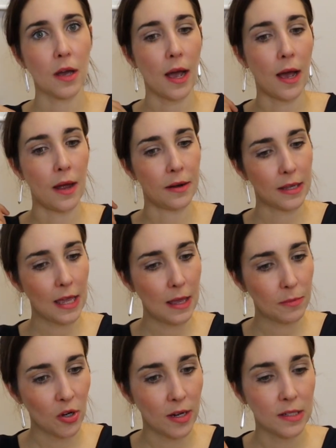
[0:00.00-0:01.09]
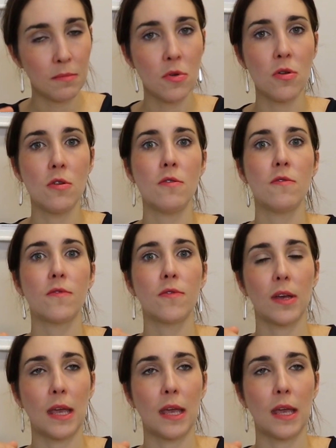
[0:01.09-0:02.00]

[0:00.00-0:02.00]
and keep trying to move,